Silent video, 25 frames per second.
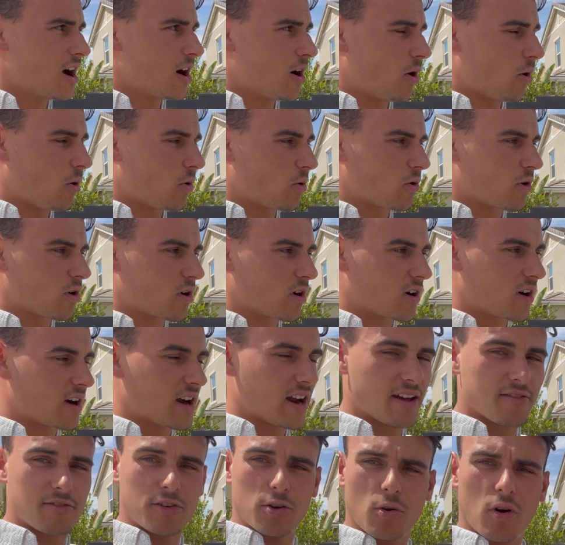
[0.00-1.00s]
Or
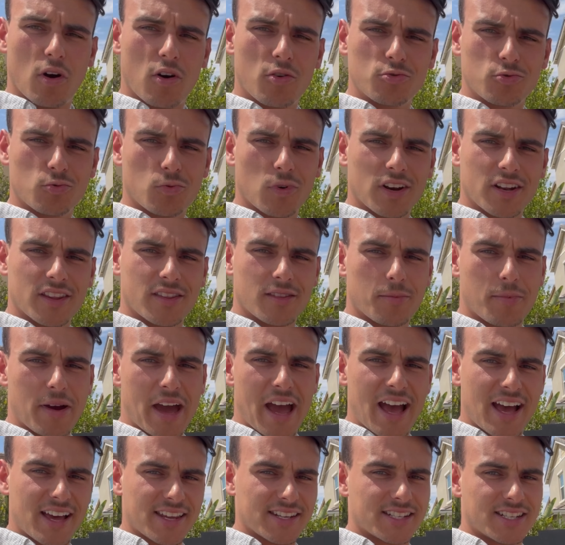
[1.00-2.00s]
have you owned one in the
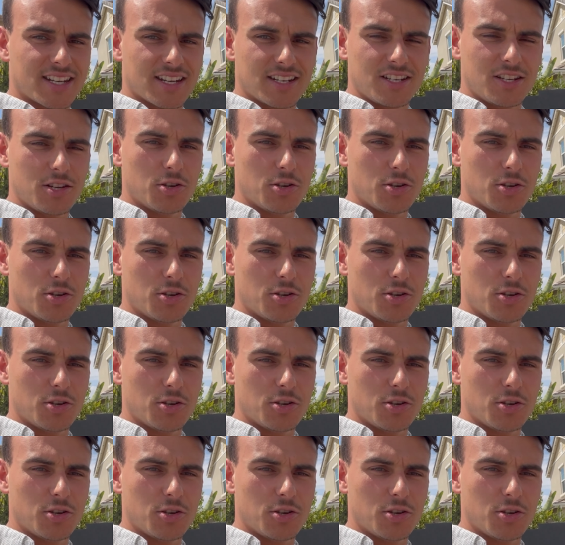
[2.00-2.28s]
past and